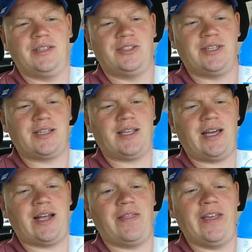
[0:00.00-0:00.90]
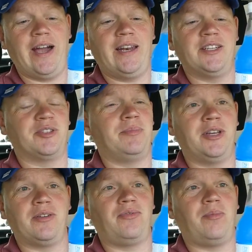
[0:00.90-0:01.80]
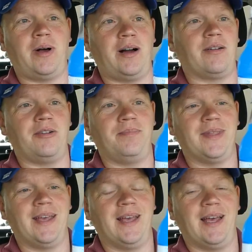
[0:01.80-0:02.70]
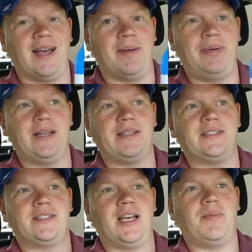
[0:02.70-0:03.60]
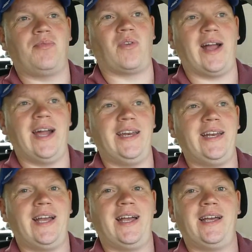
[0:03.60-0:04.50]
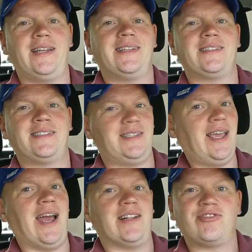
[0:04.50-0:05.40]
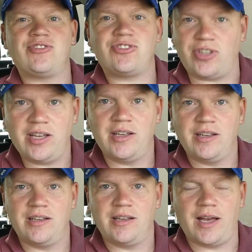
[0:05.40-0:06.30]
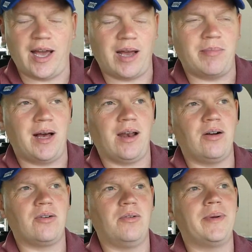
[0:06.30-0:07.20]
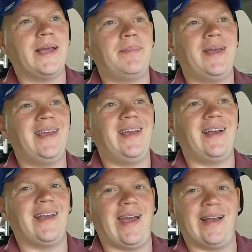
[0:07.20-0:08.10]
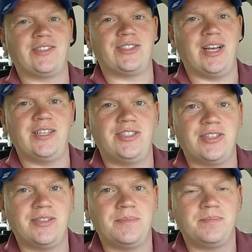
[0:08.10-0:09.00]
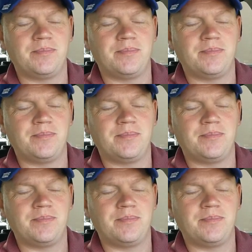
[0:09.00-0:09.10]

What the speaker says: Check that out. That is a beautiful bottle. I picked this up for 89 cents at my local BP gas station.